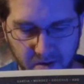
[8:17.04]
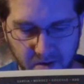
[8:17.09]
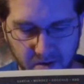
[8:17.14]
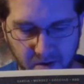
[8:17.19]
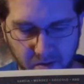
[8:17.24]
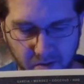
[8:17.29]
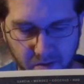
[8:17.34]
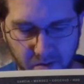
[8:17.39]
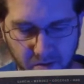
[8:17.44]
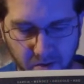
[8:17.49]

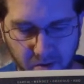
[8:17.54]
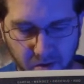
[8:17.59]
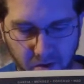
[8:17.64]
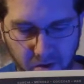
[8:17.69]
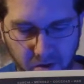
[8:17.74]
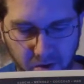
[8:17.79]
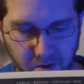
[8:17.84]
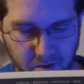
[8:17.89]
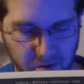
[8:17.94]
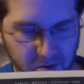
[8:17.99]

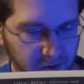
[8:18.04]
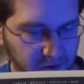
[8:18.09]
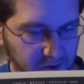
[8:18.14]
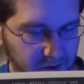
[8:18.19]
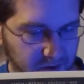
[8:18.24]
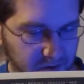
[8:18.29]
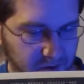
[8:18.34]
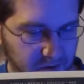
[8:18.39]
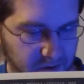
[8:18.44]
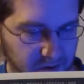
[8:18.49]
Kokolo.
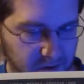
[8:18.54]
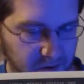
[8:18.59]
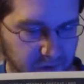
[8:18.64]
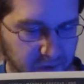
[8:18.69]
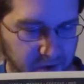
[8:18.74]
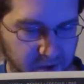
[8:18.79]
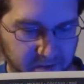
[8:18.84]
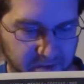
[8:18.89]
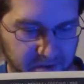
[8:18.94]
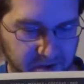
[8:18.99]

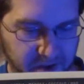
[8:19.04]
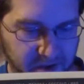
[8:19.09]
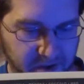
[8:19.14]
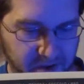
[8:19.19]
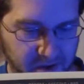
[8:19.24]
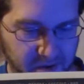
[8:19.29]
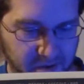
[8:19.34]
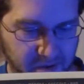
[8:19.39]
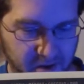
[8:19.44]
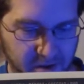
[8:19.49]
Hopefully I'm saying
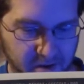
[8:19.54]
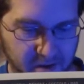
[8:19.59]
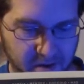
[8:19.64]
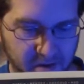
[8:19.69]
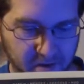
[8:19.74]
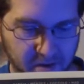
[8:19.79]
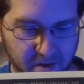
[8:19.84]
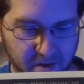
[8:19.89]
that right.